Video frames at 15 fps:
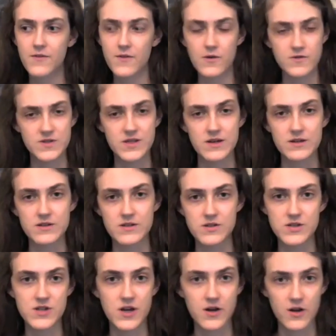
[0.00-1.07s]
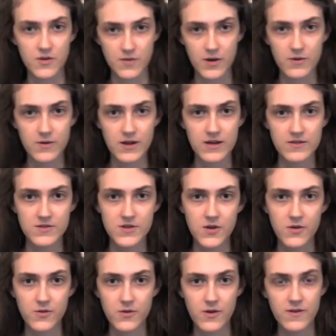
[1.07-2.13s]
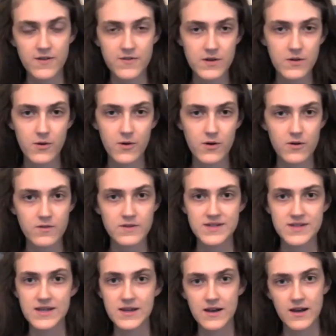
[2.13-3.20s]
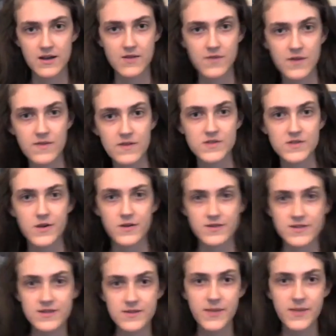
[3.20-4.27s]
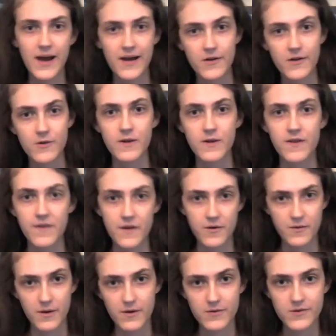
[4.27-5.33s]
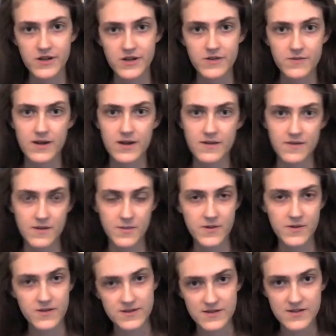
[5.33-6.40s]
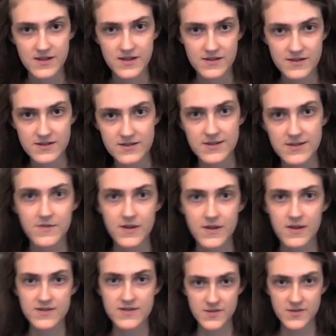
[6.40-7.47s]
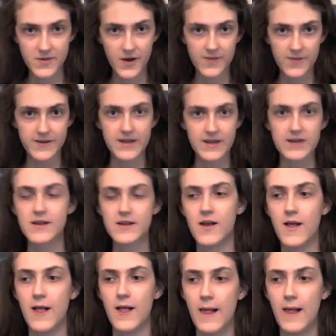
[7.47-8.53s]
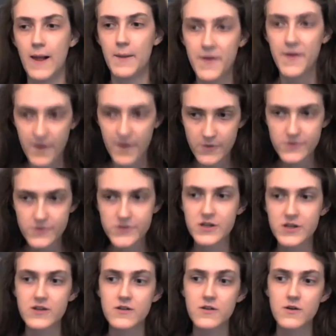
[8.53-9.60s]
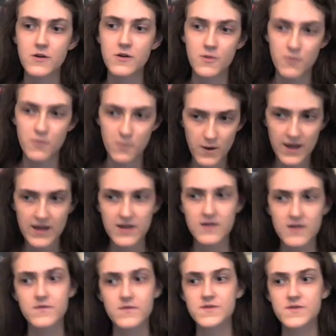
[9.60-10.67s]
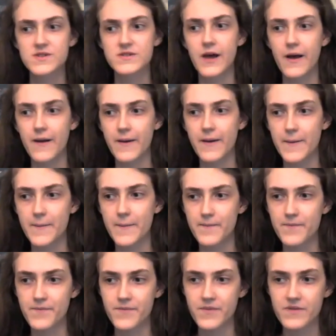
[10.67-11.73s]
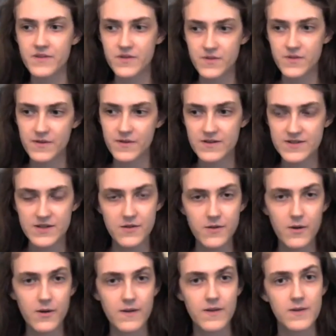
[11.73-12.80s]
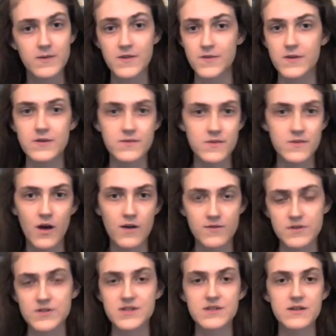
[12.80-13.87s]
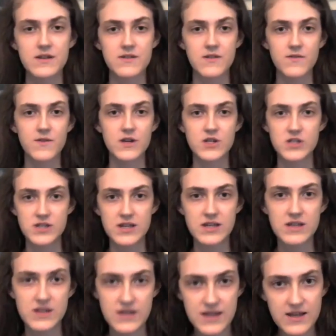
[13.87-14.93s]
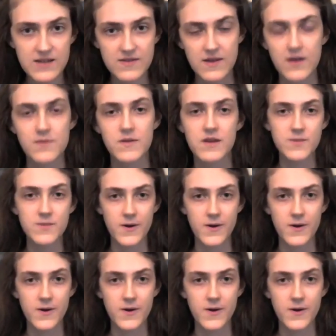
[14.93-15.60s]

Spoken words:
those skeletons start eroding. So a living coral is like kind of in this constant battle with erosion, right? They're building their skeletons out of calcium carbonate. But the ocean, waves, different things that grow on them, different, obviously, like the fish that eat them, they eat